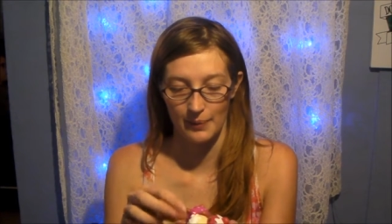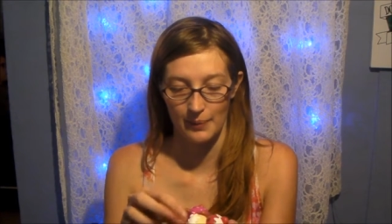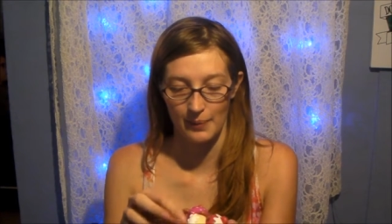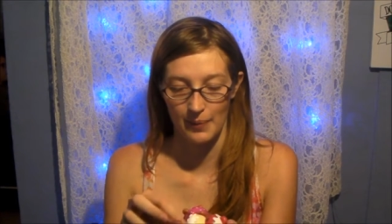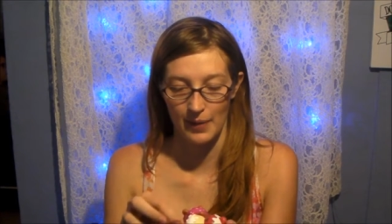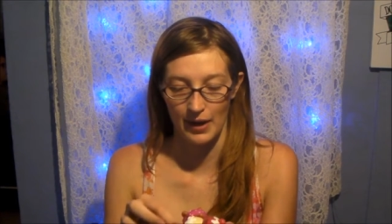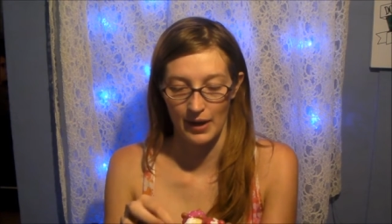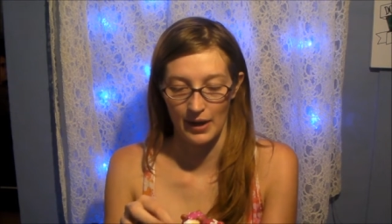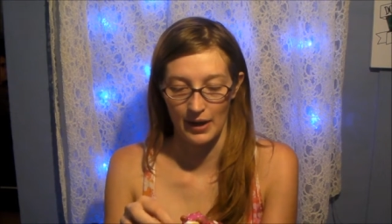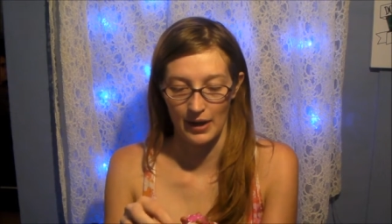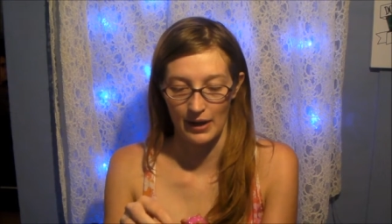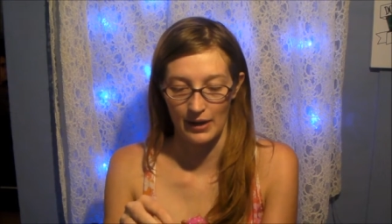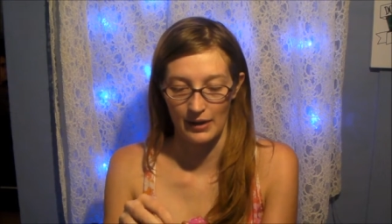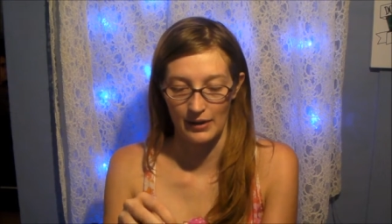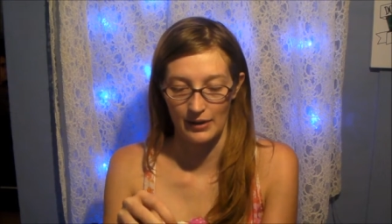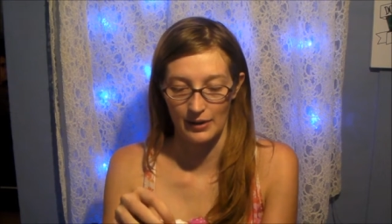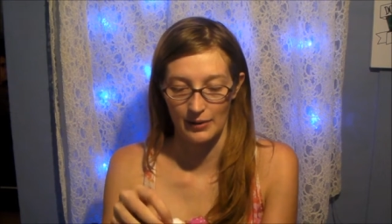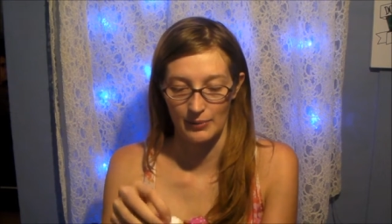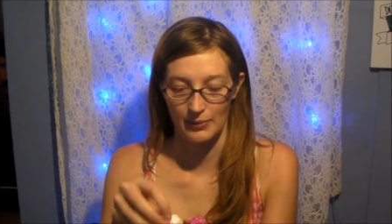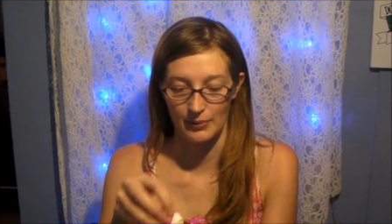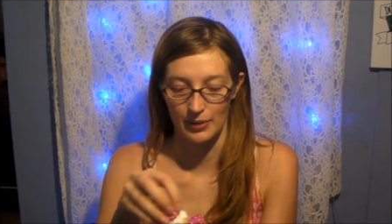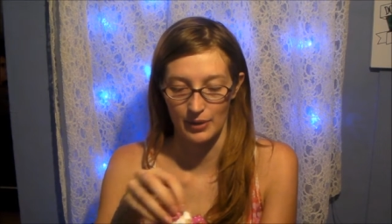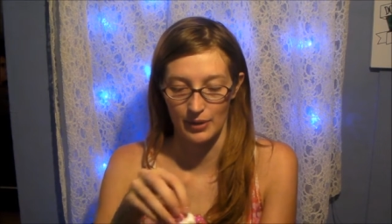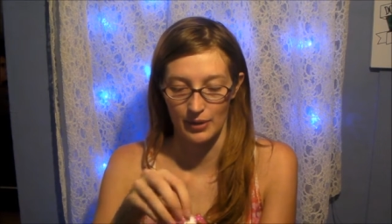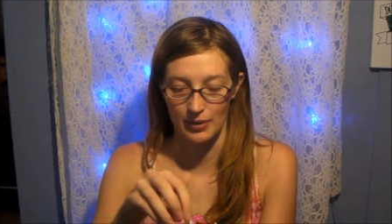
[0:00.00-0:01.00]
my
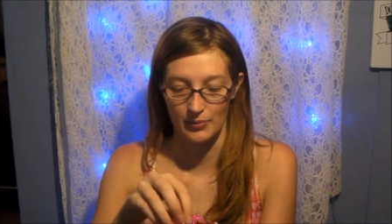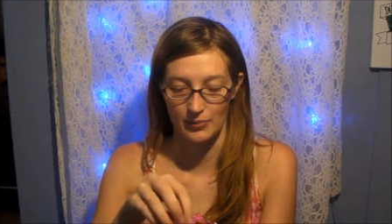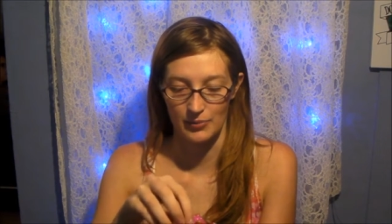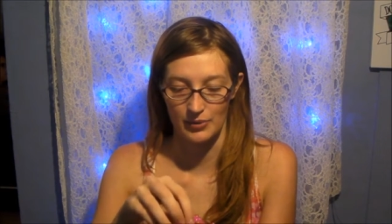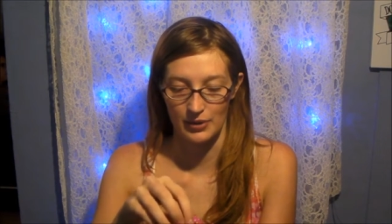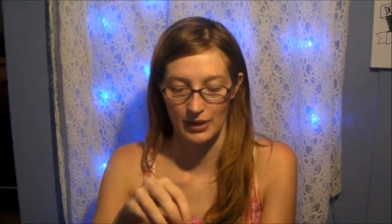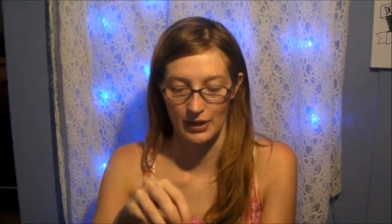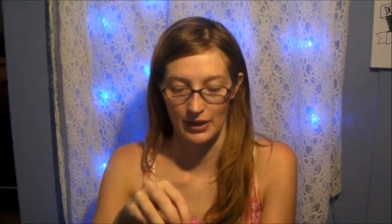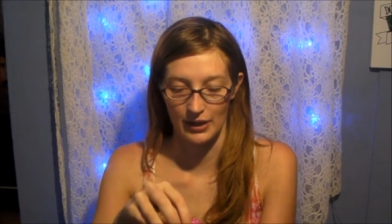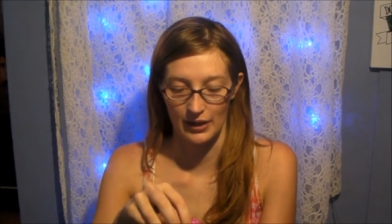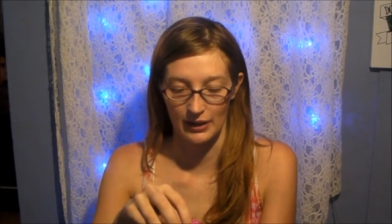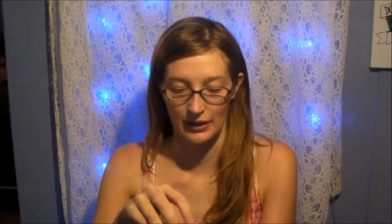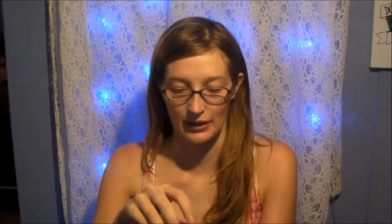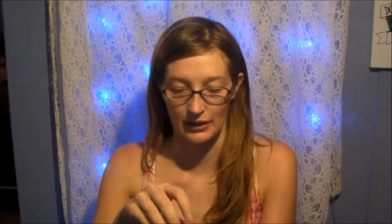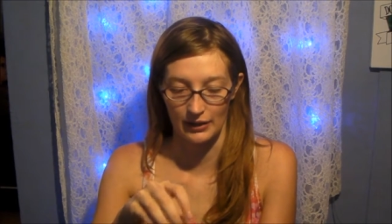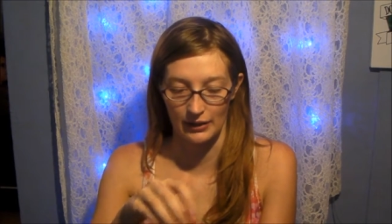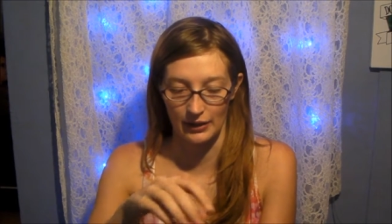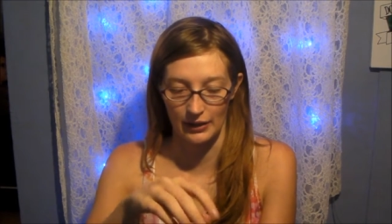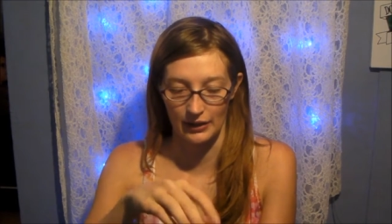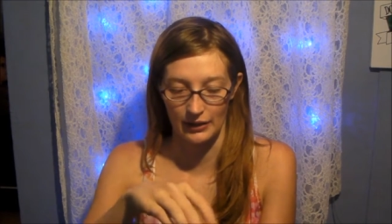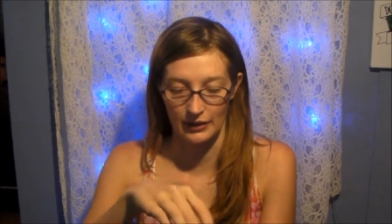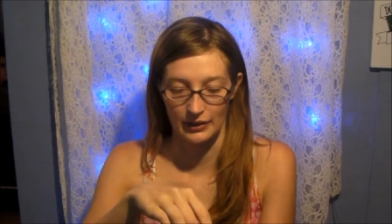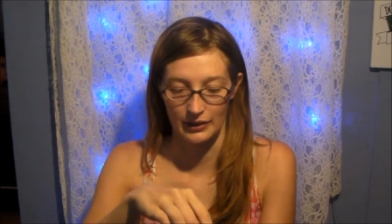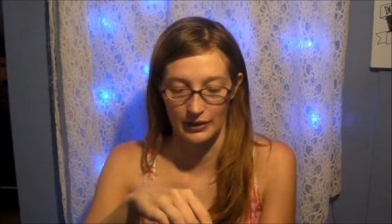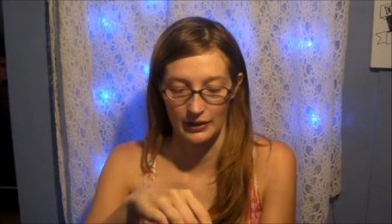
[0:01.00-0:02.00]
Num Noms that I
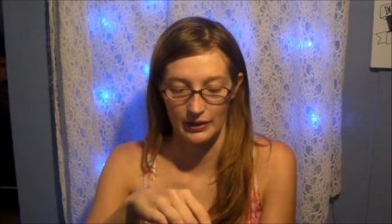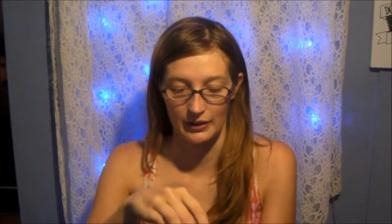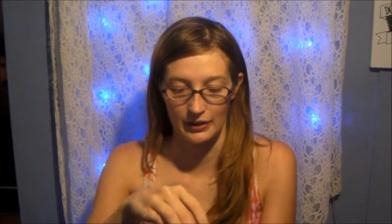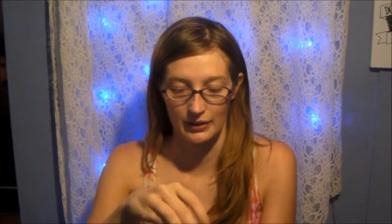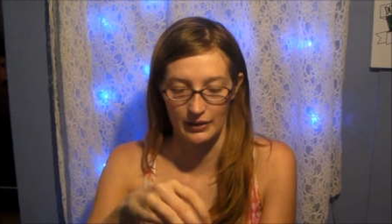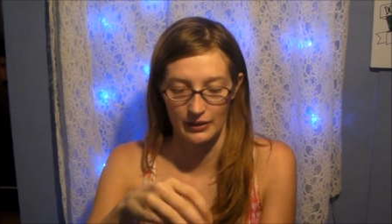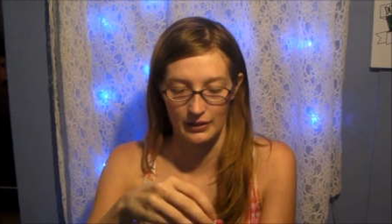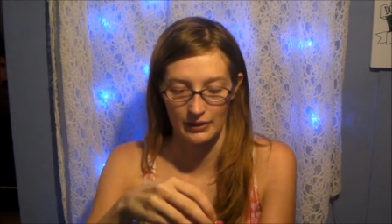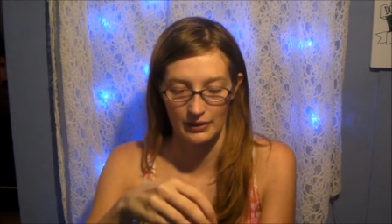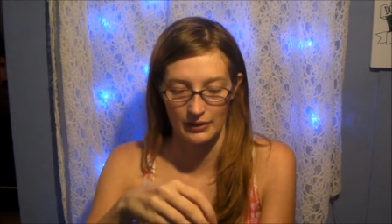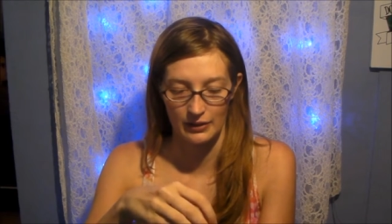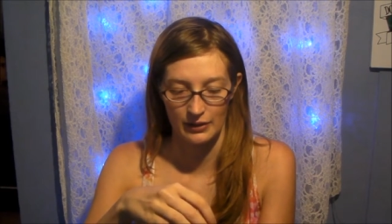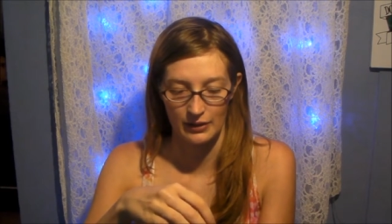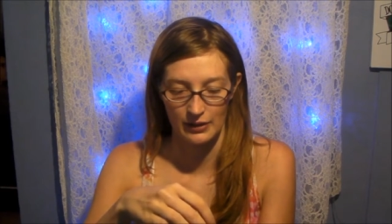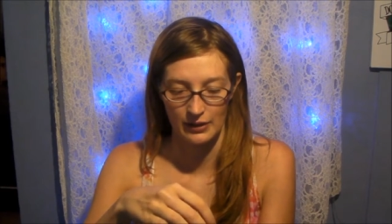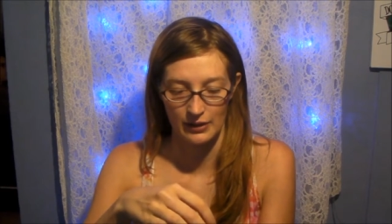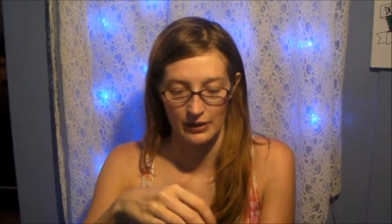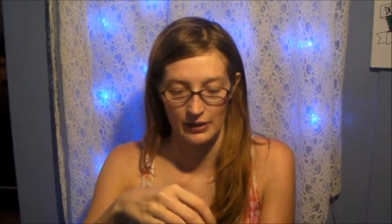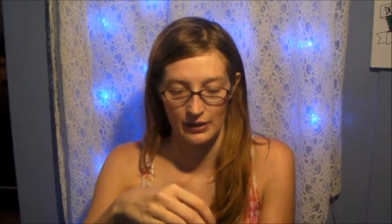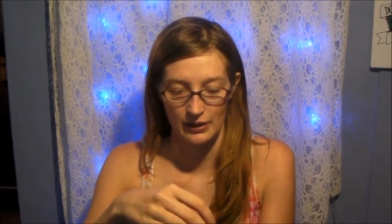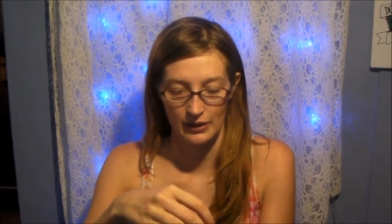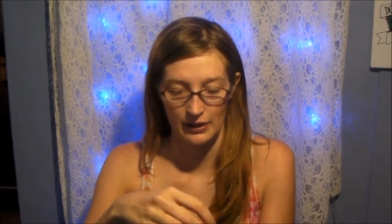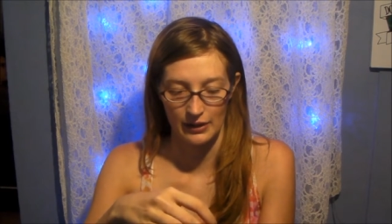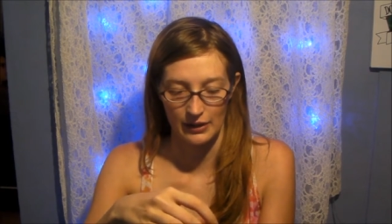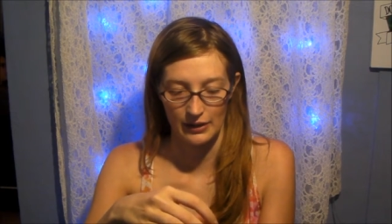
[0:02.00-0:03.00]
collected
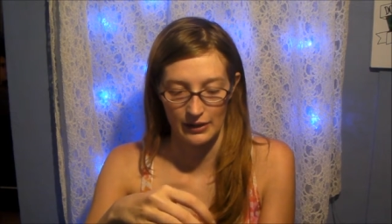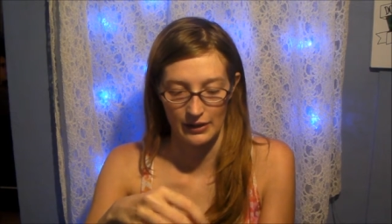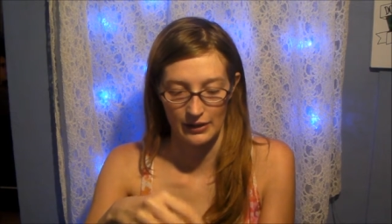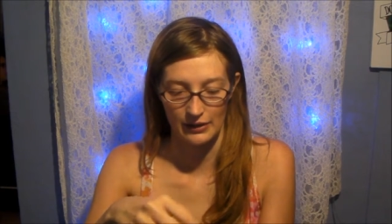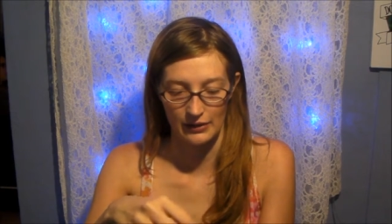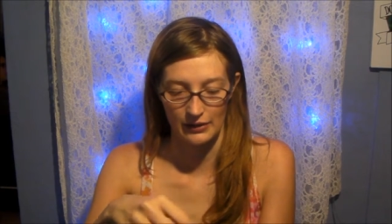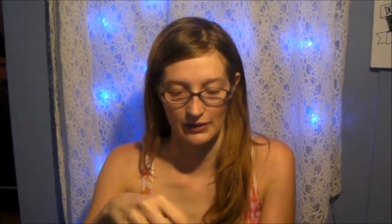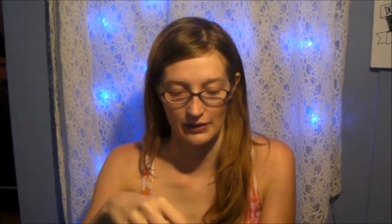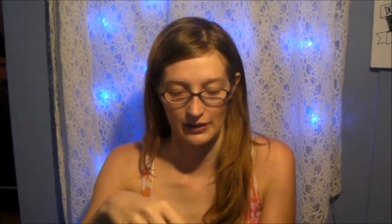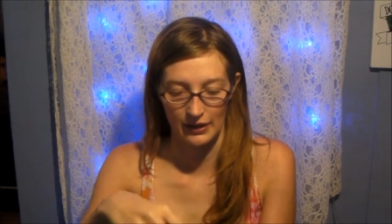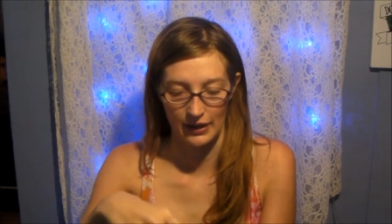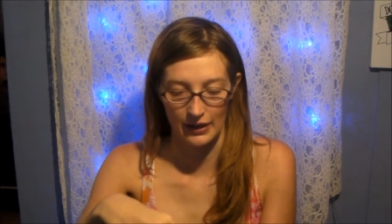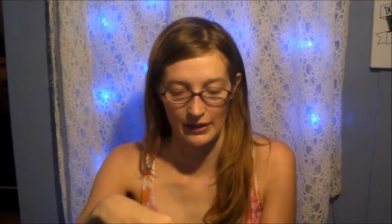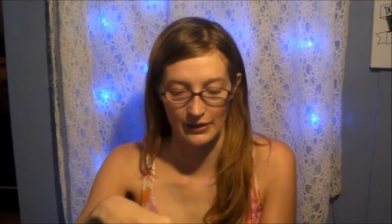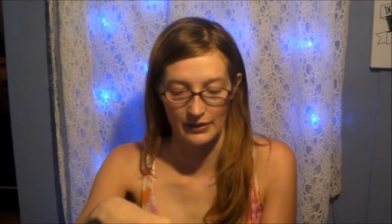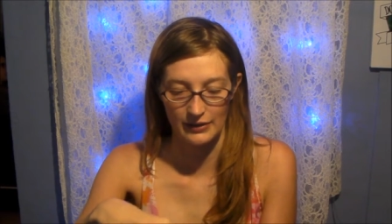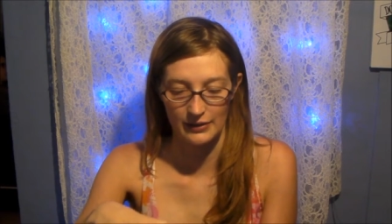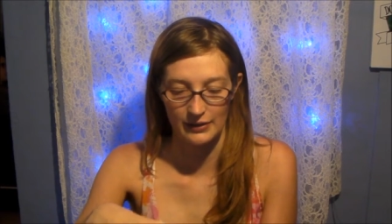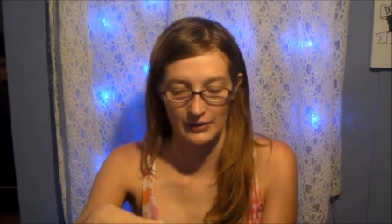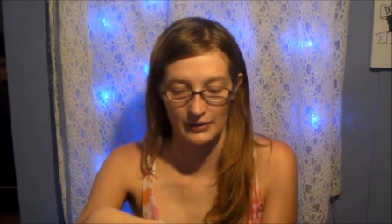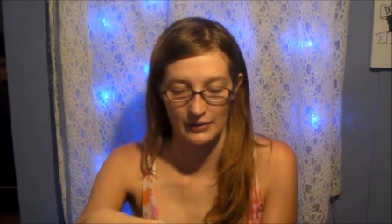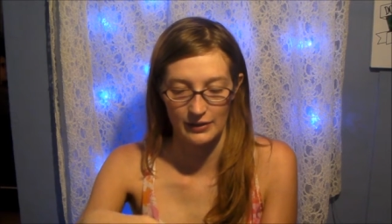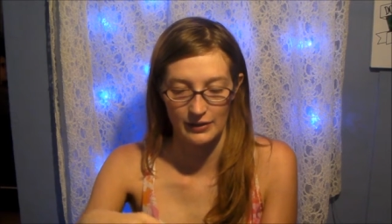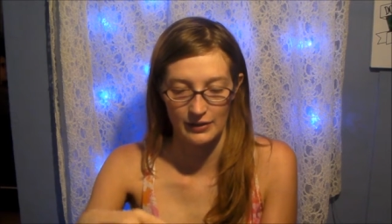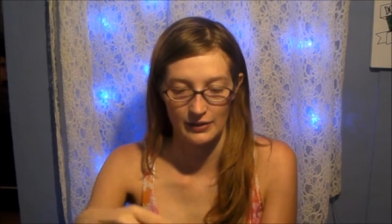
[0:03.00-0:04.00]
in this set.